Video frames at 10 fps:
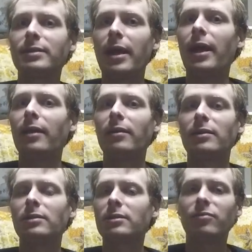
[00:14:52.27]
and
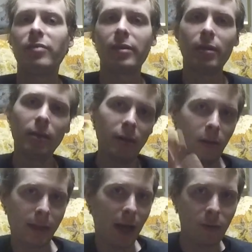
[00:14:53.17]
there's very little
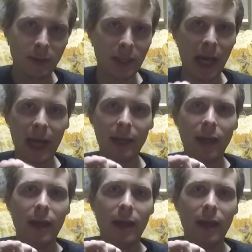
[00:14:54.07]
downside.